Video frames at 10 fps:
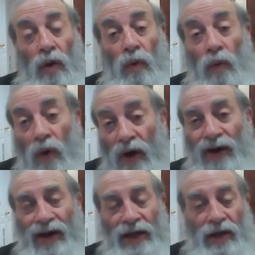
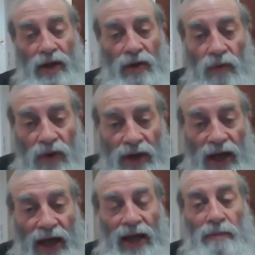Why would
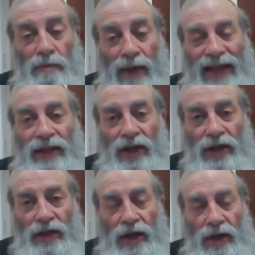a
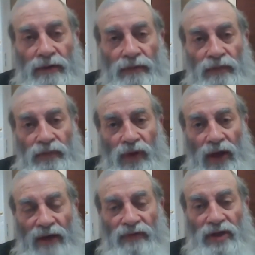melon
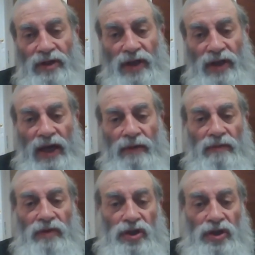have the
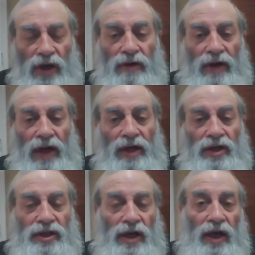same
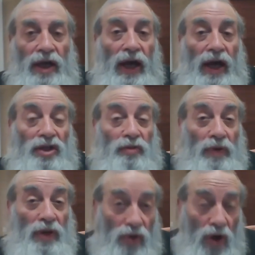shoresh as
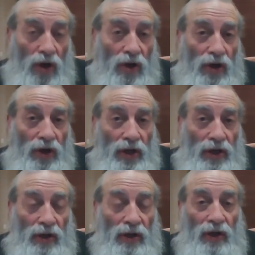
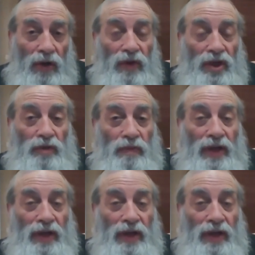Bitochoin, which